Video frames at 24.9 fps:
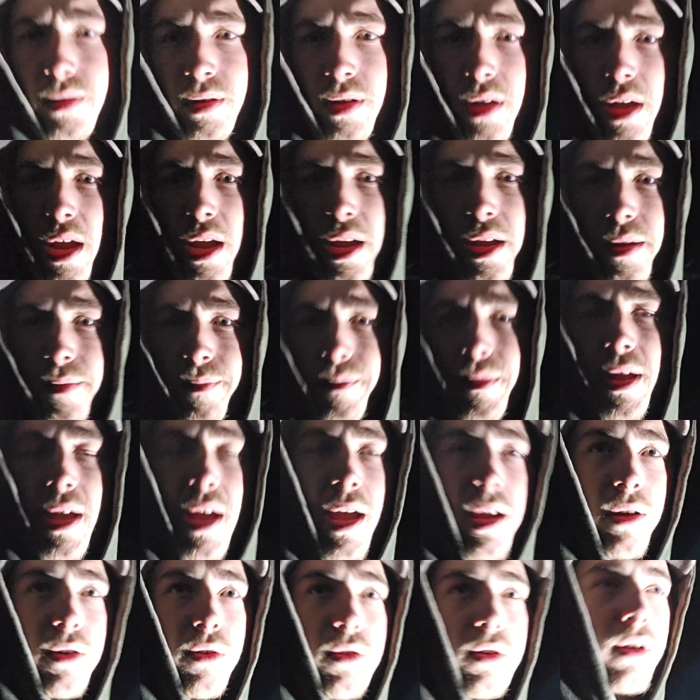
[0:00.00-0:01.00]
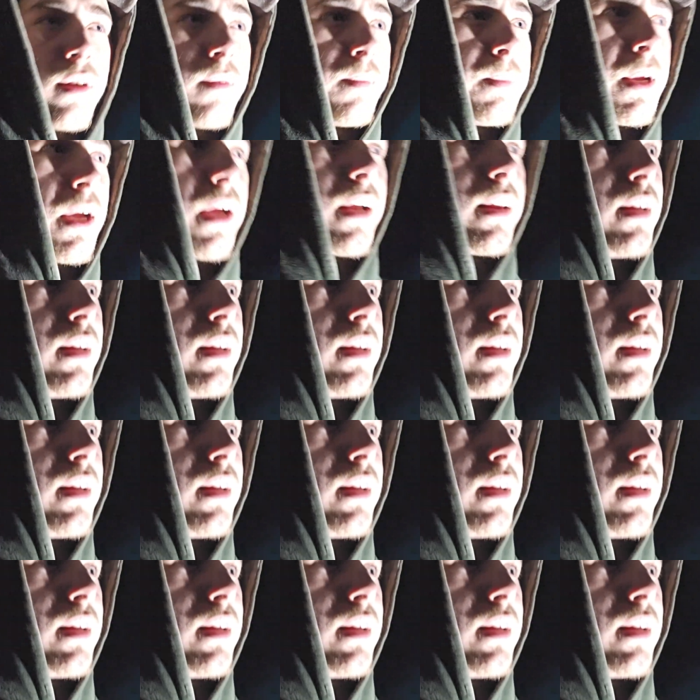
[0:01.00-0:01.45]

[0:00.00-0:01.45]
I am not going to bed,